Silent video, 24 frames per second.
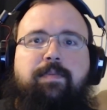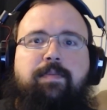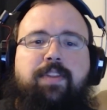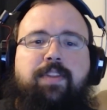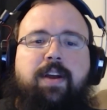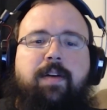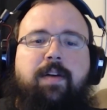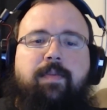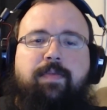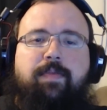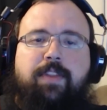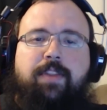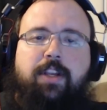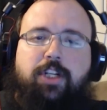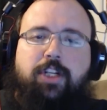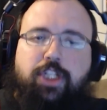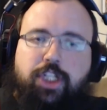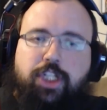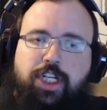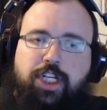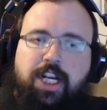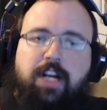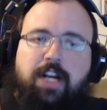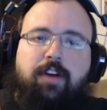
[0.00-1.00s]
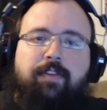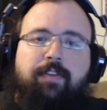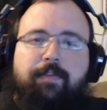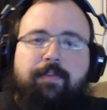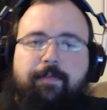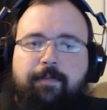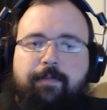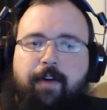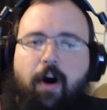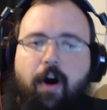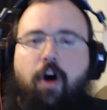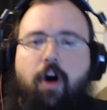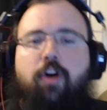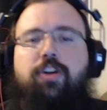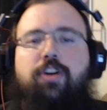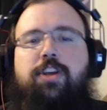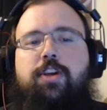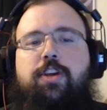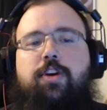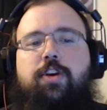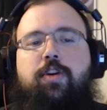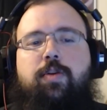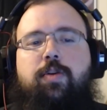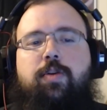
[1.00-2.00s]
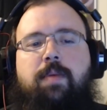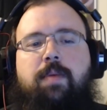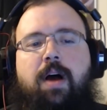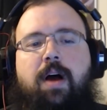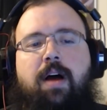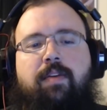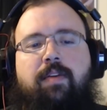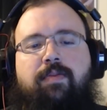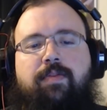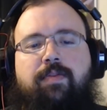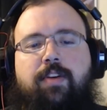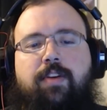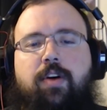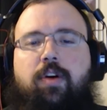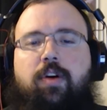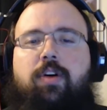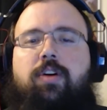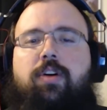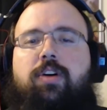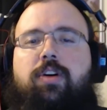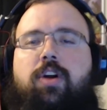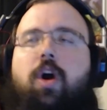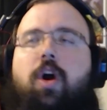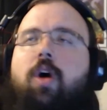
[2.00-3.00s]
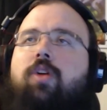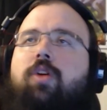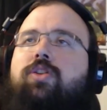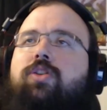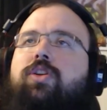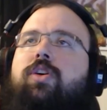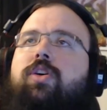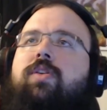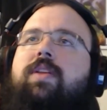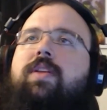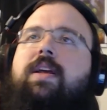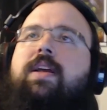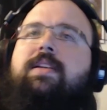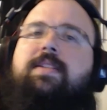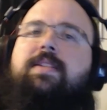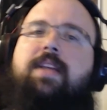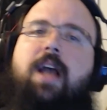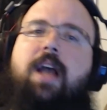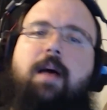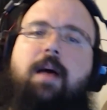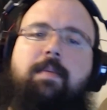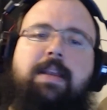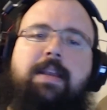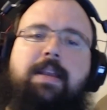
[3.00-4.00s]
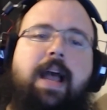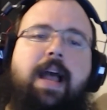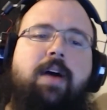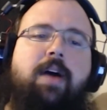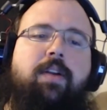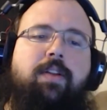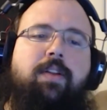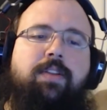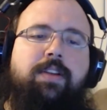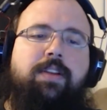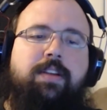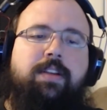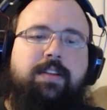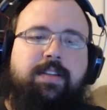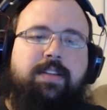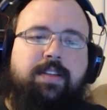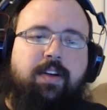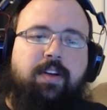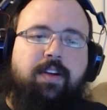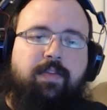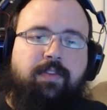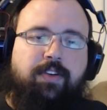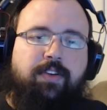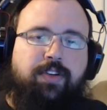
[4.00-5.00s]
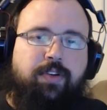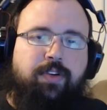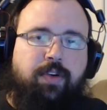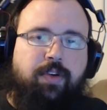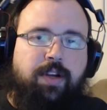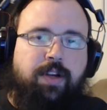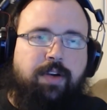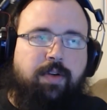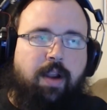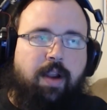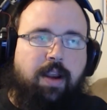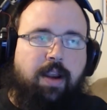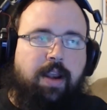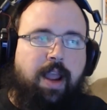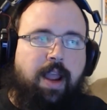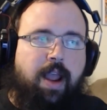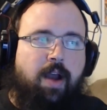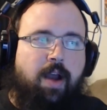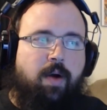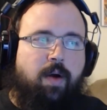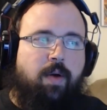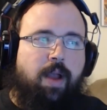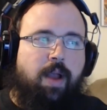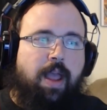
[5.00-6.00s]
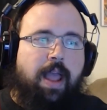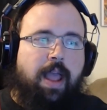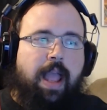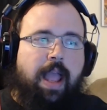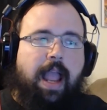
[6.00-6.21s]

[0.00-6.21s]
The sheer volume of nerd culture that's coming out on the silver screen right now,